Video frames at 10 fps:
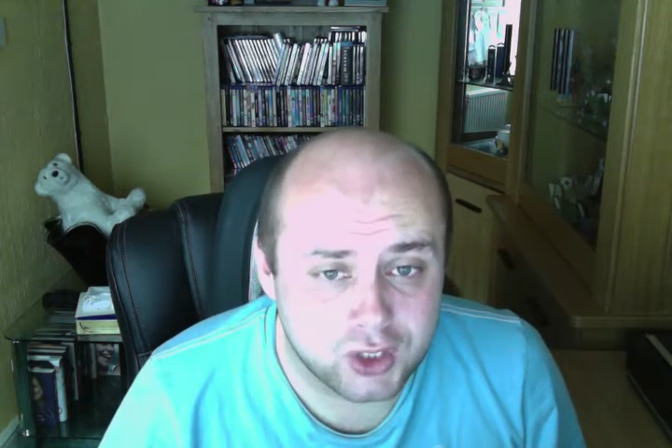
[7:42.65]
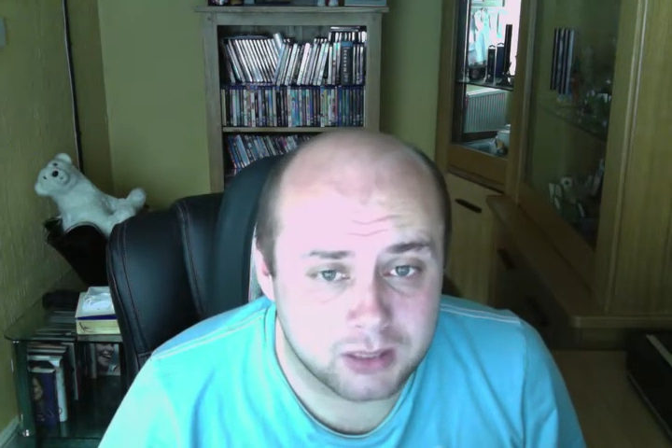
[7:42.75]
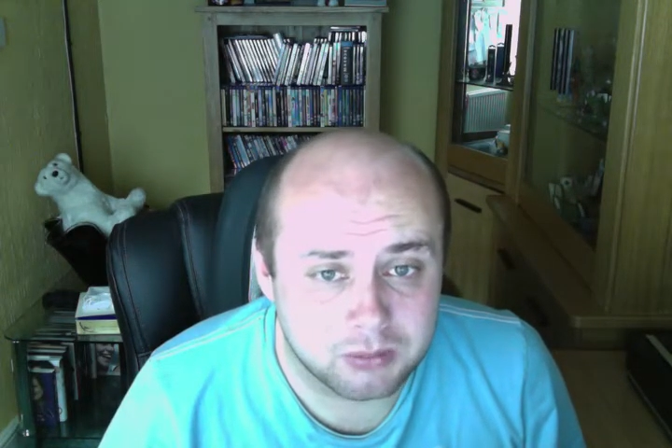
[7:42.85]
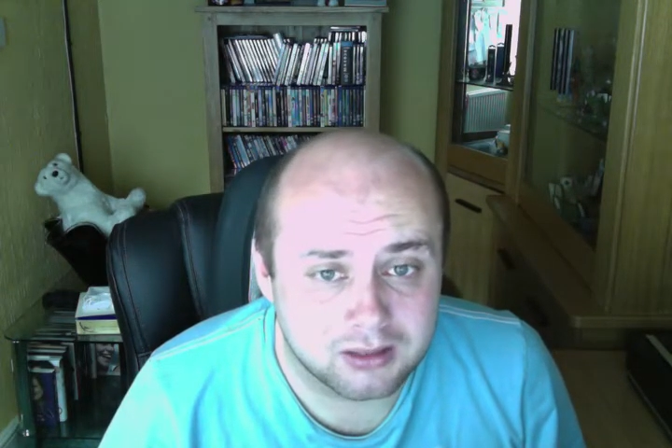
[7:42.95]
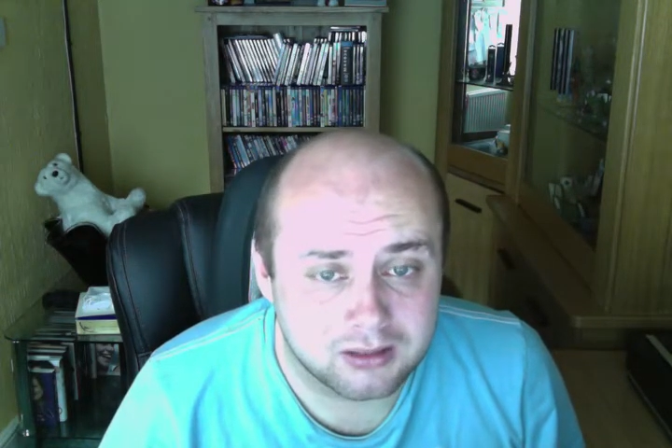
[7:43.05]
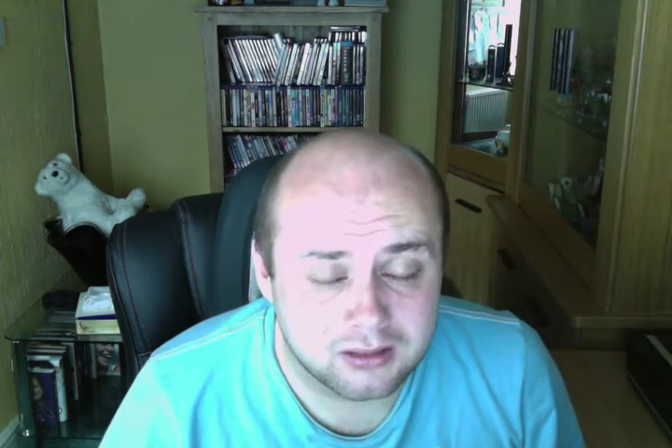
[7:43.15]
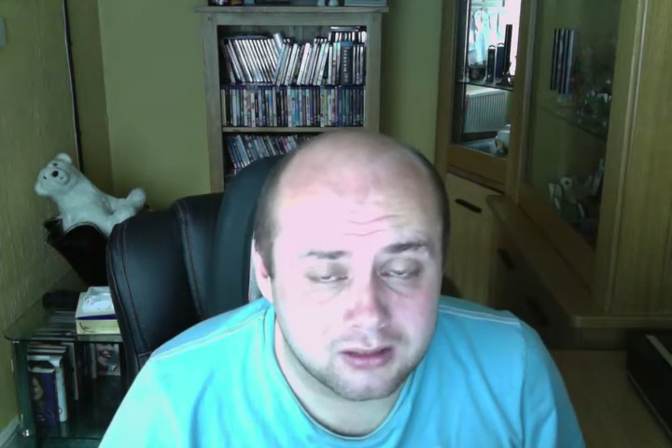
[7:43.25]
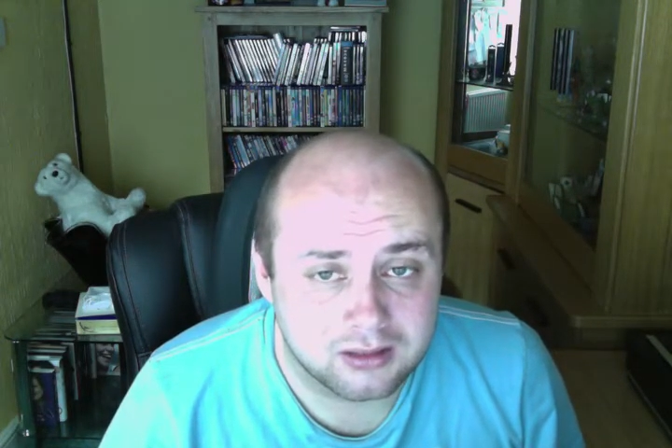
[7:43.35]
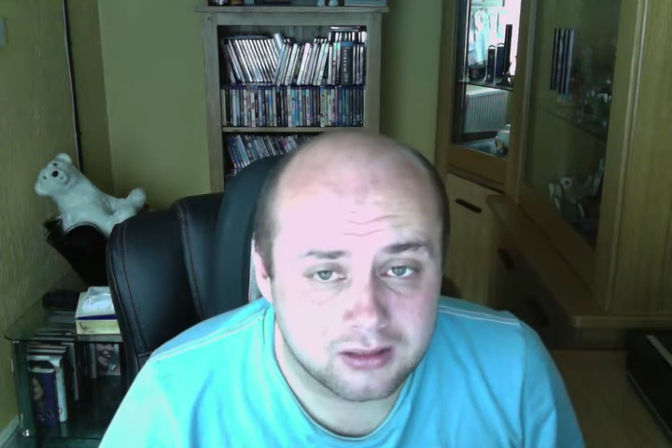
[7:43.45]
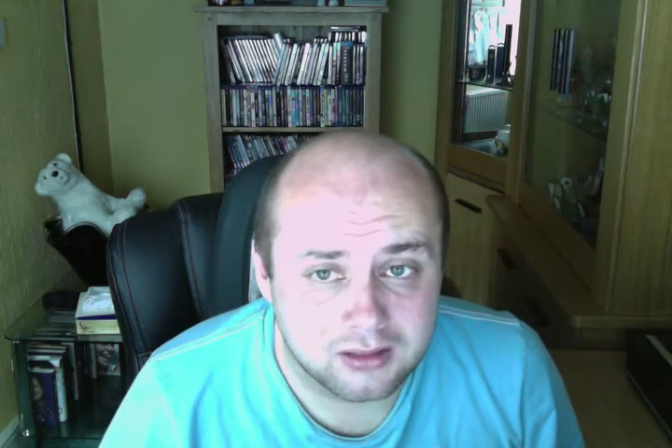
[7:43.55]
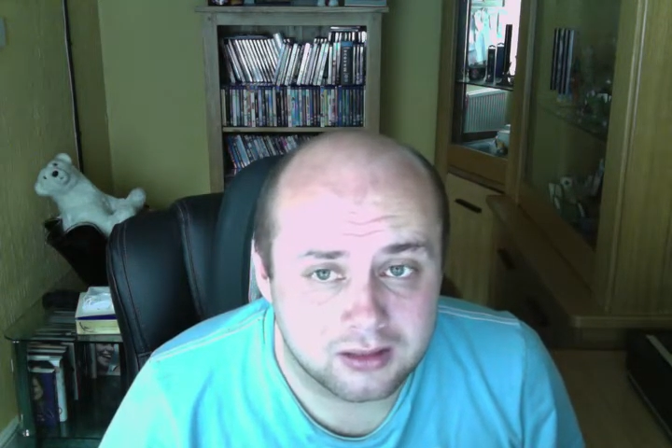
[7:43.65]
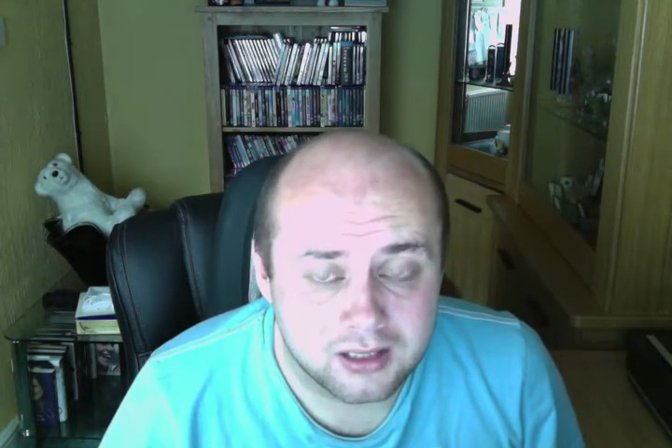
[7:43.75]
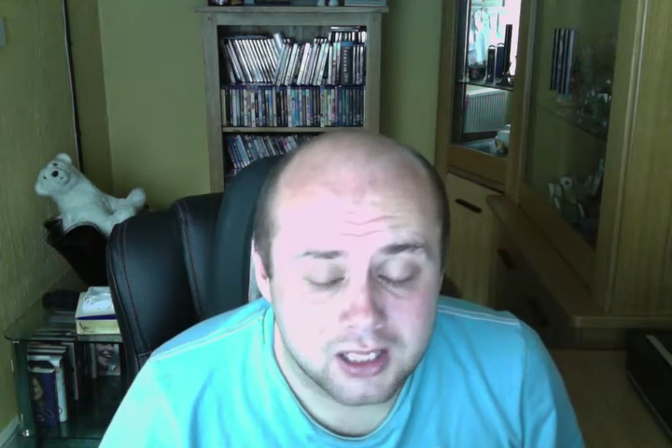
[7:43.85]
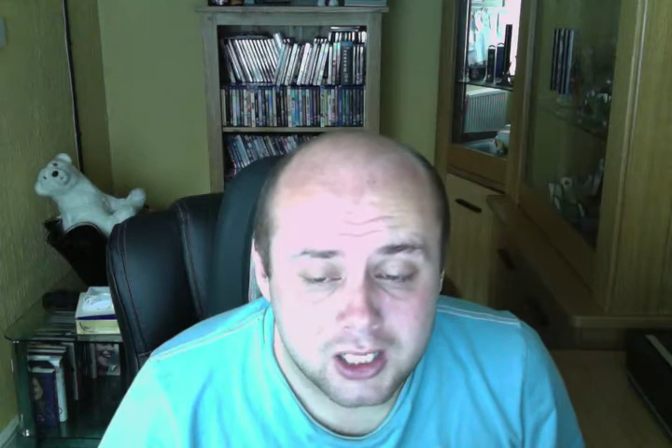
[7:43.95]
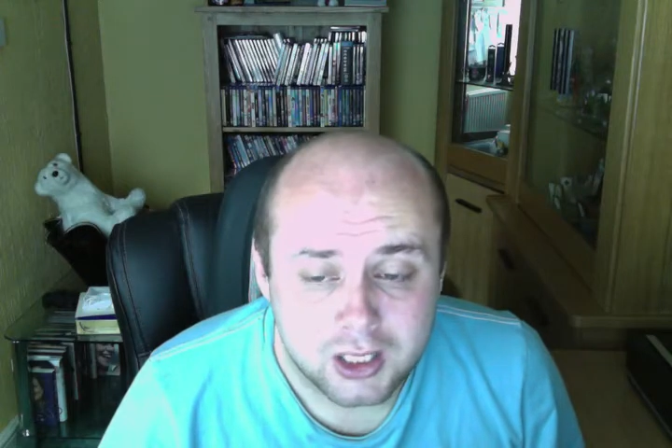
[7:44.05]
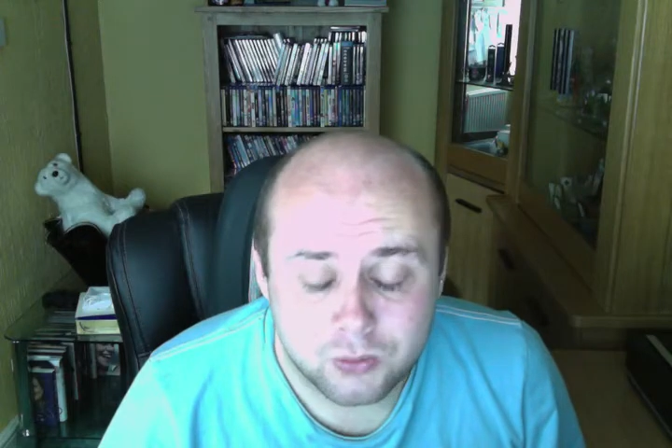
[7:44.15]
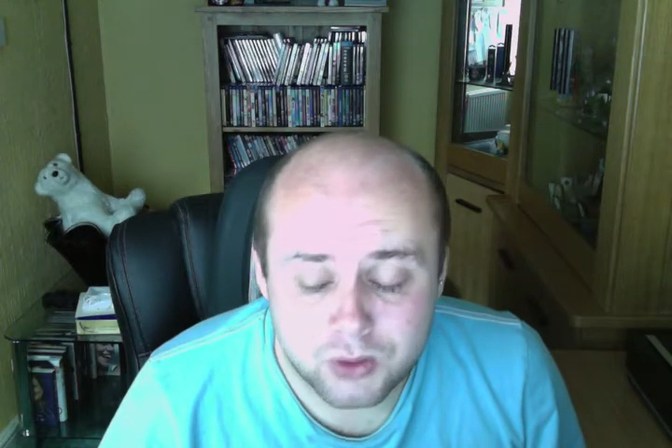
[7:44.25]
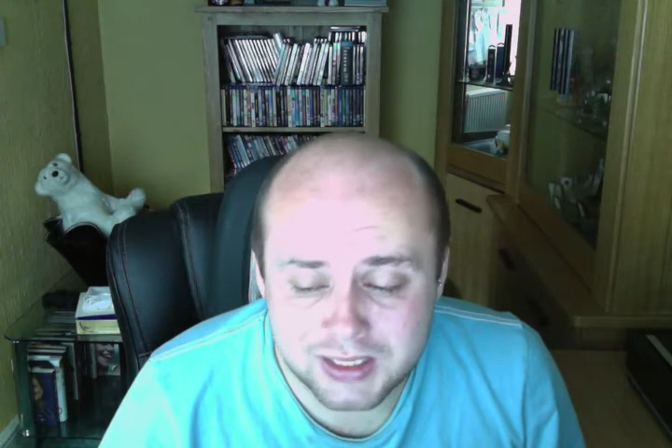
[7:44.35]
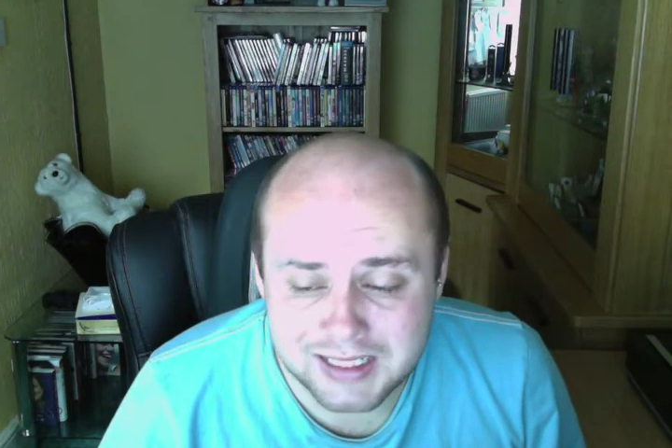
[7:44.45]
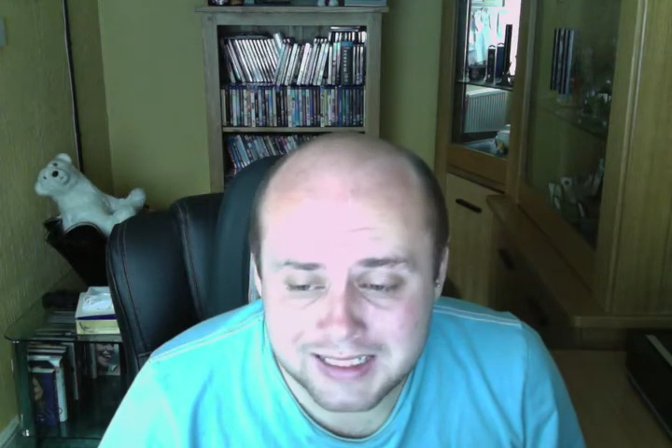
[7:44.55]
The only downside to iPad
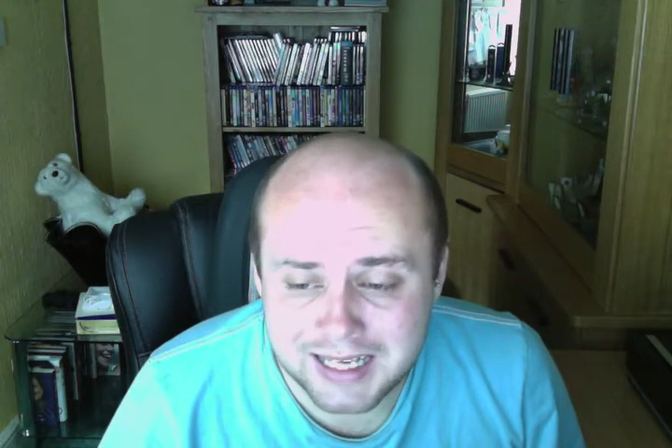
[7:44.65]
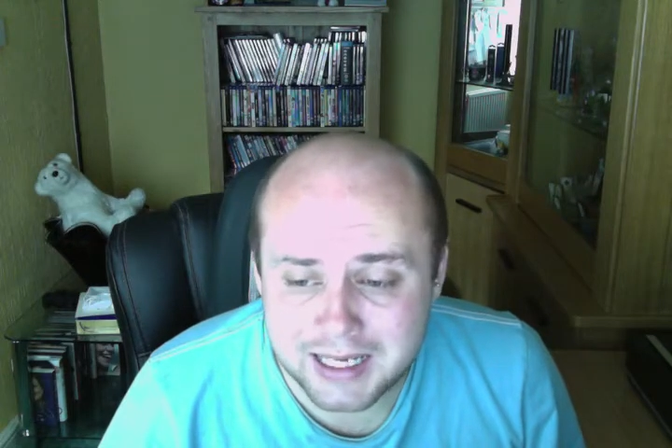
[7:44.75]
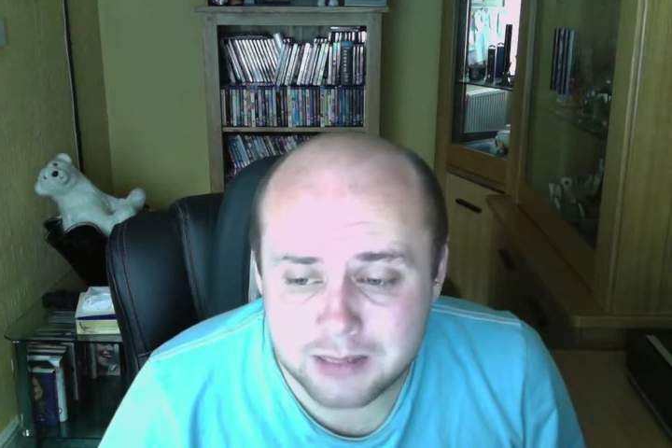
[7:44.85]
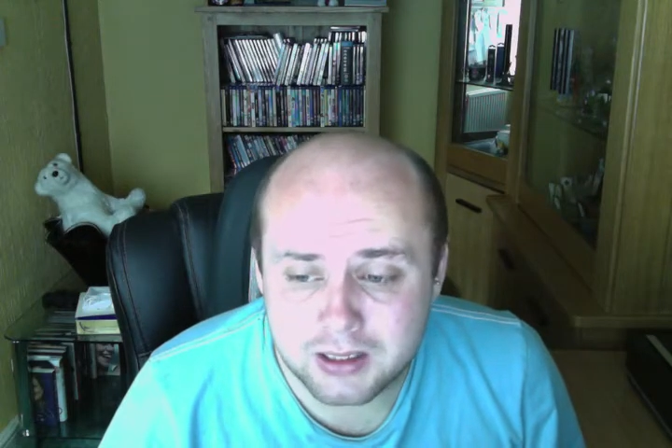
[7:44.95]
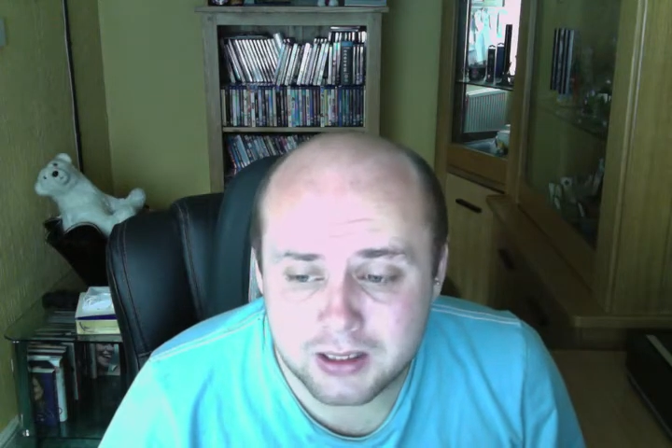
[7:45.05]
mini